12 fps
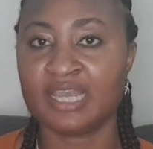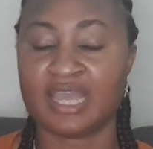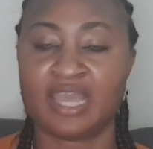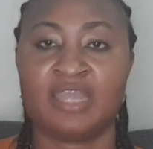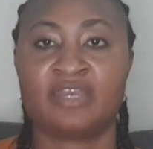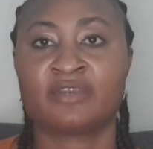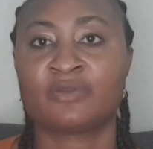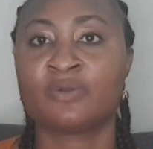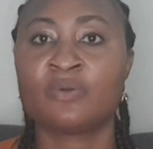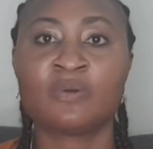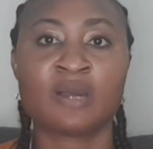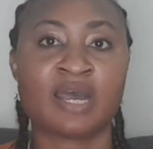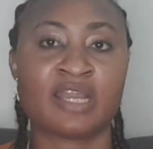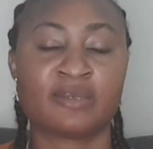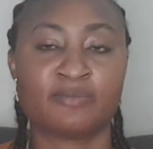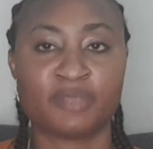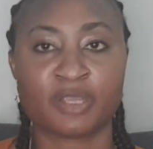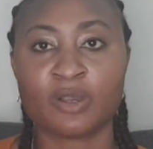and go
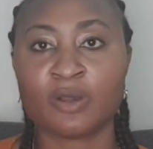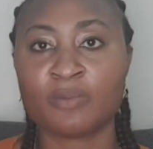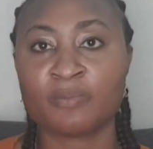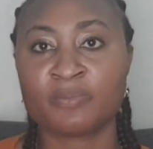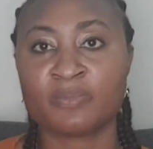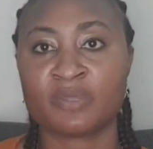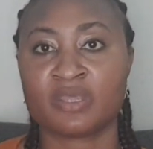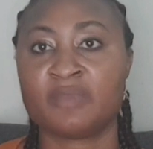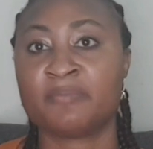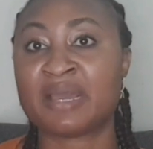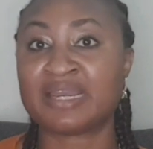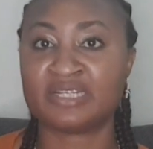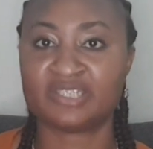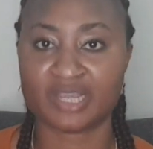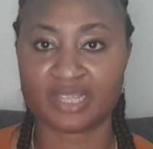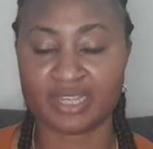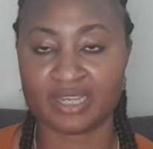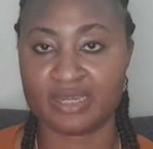and become a manager
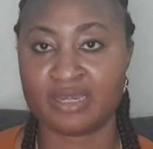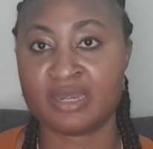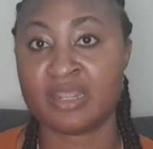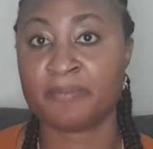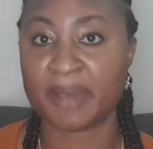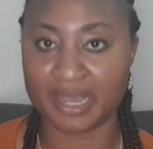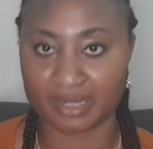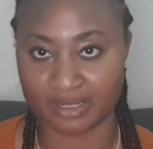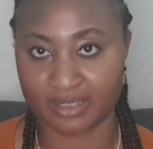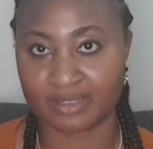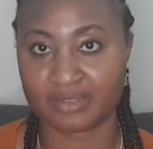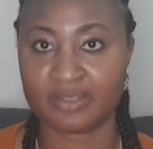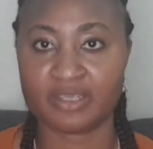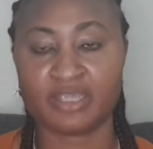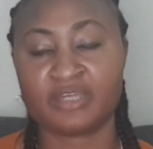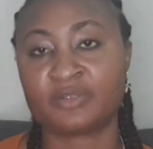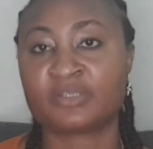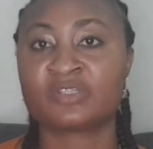in a bank.
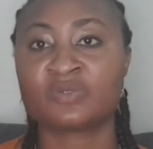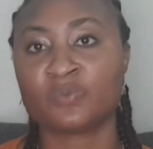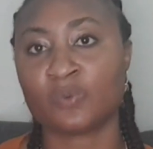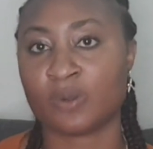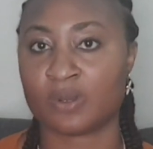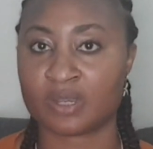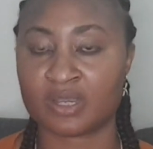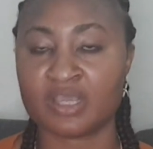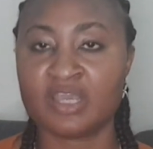It doesn't work.